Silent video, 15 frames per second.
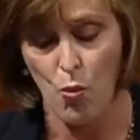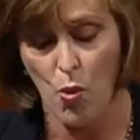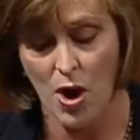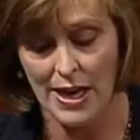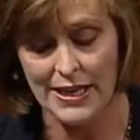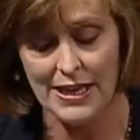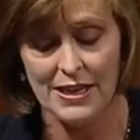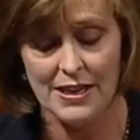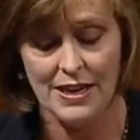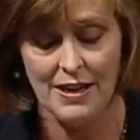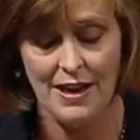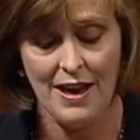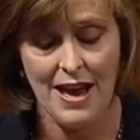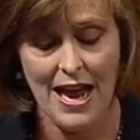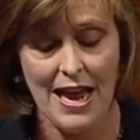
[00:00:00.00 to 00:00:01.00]
wanted,
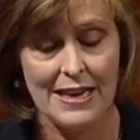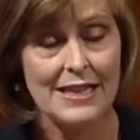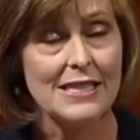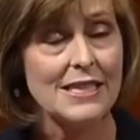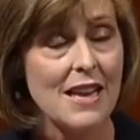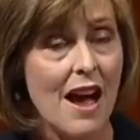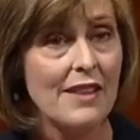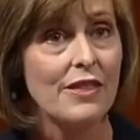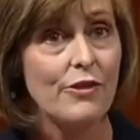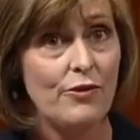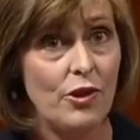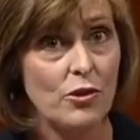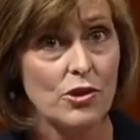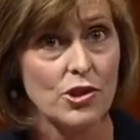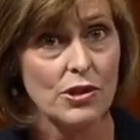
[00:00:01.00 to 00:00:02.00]
and it's not the
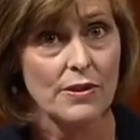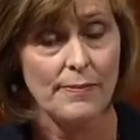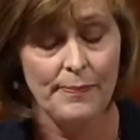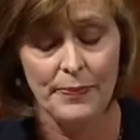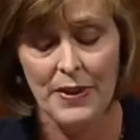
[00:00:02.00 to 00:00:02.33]
future.